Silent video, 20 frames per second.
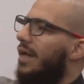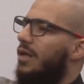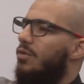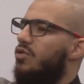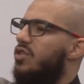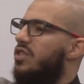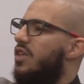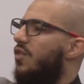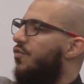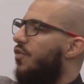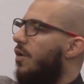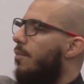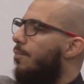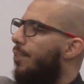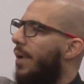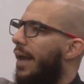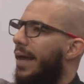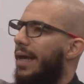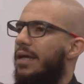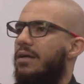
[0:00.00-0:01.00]
You want to use
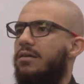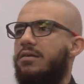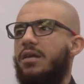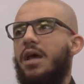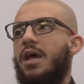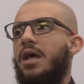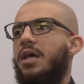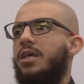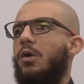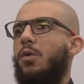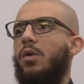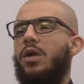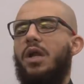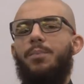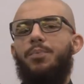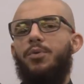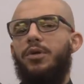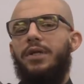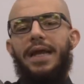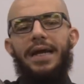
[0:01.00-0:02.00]
different paint. You
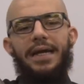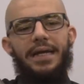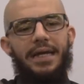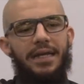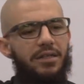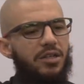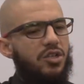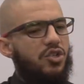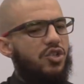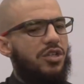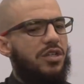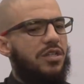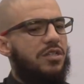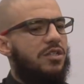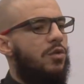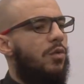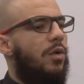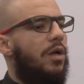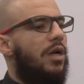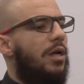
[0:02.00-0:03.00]
want to put air
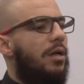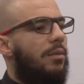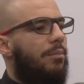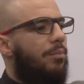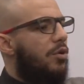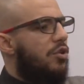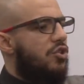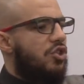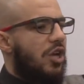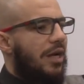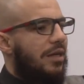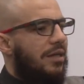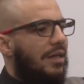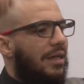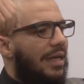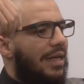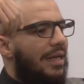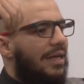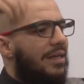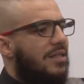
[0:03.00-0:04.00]
conditions. You want to put
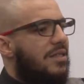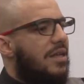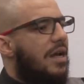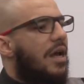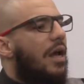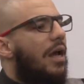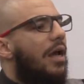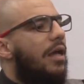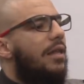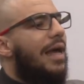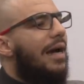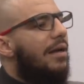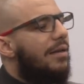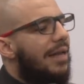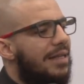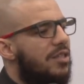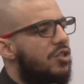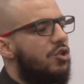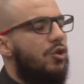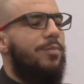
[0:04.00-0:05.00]
chandeliers.
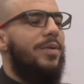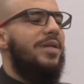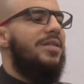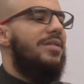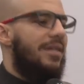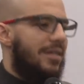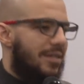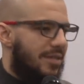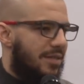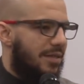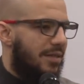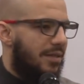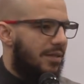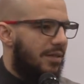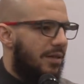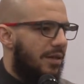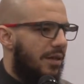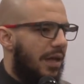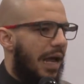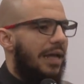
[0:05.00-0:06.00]
That's your business.
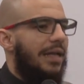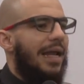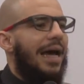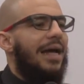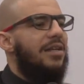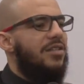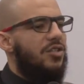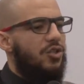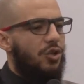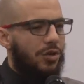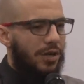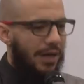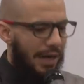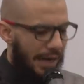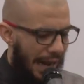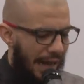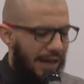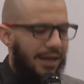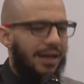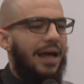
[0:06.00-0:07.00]
And that is
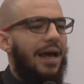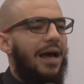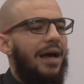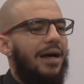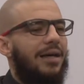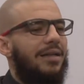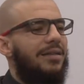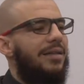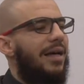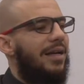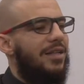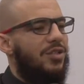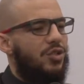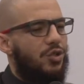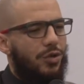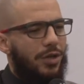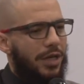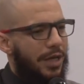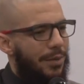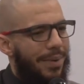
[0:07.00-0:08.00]
your akhlaq, and that
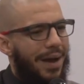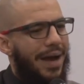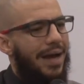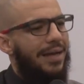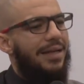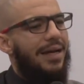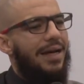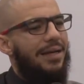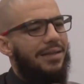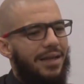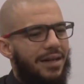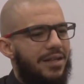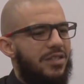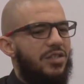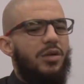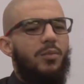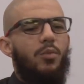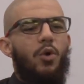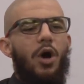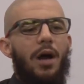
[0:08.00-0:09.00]
is your ibadah, that
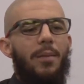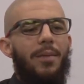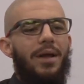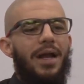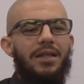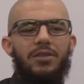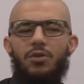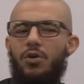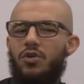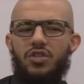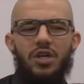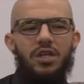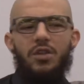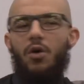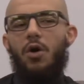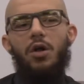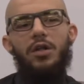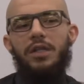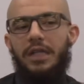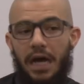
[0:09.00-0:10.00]
is the mu'amalah. Those
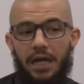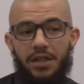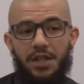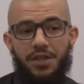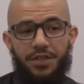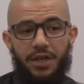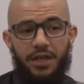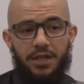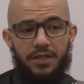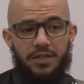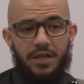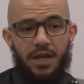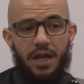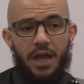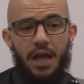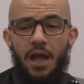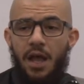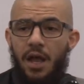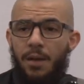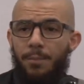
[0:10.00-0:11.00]
are all the other things.
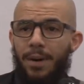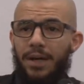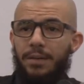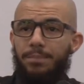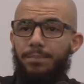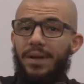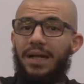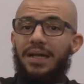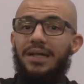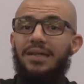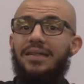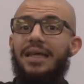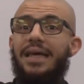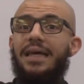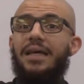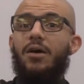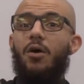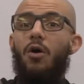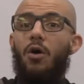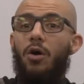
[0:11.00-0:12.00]
But
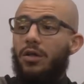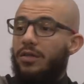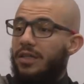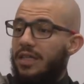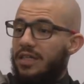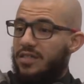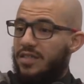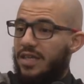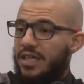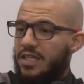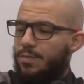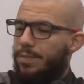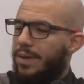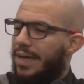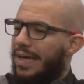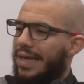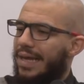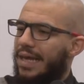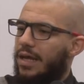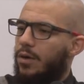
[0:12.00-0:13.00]
building all these things,
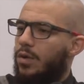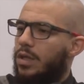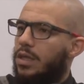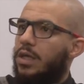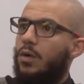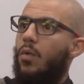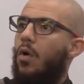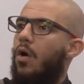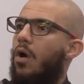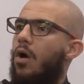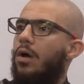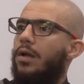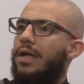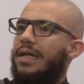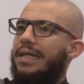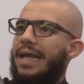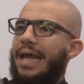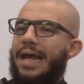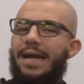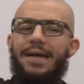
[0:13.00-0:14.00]
beginning with the
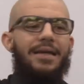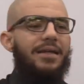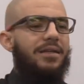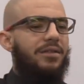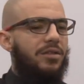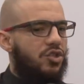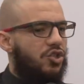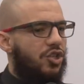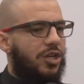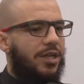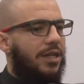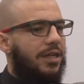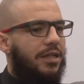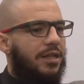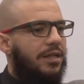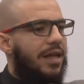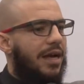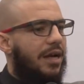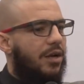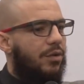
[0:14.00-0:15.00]
wall and the air condition
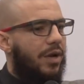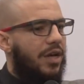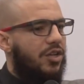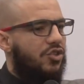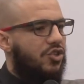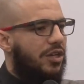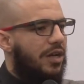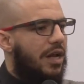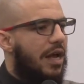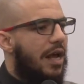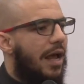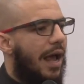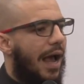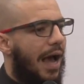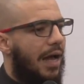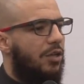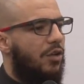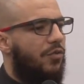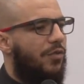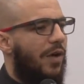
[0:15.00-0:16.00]
and the decoration,
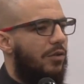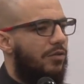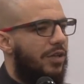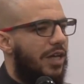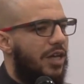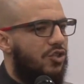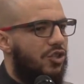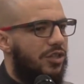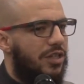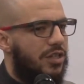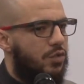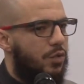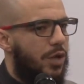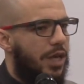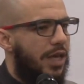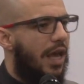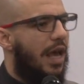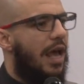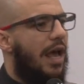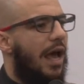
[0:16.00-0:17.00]
and your foundation is
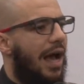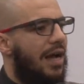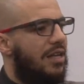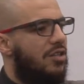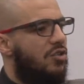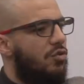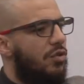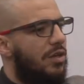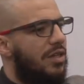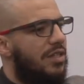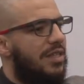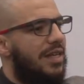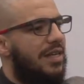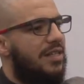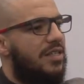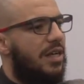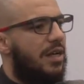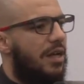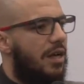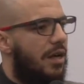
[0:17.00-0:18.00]
weak, as soon as
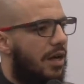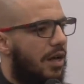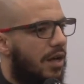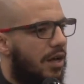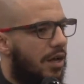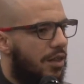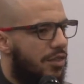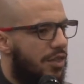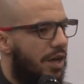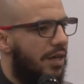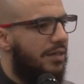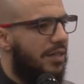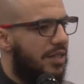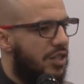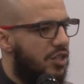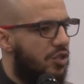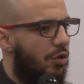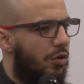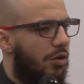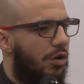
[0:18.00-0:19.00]
there's a
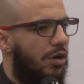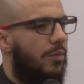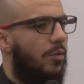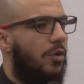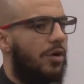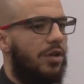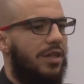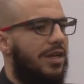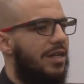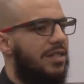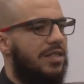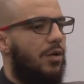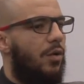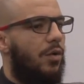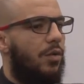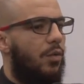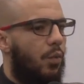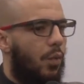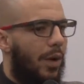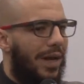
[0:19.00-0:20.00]
thunderstorm or there's
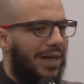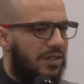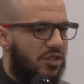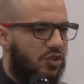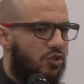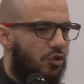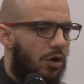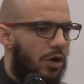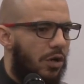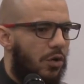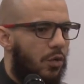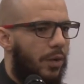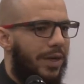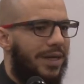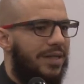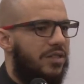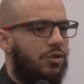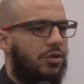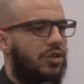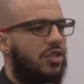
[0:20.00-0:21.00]
a strong
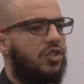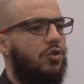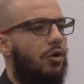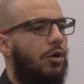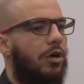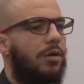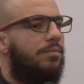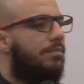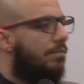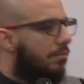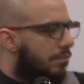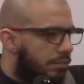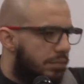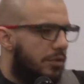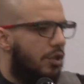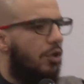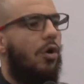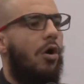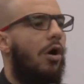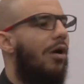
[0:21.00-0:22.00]
winds or a storm,
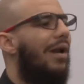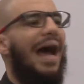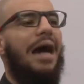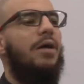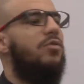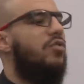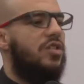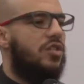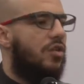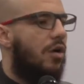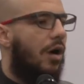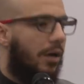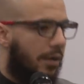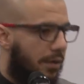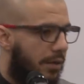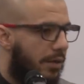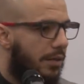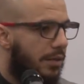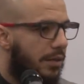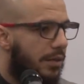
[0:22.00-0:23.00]
your whole house is
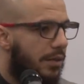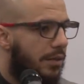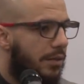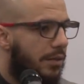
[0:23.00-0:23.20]
gone.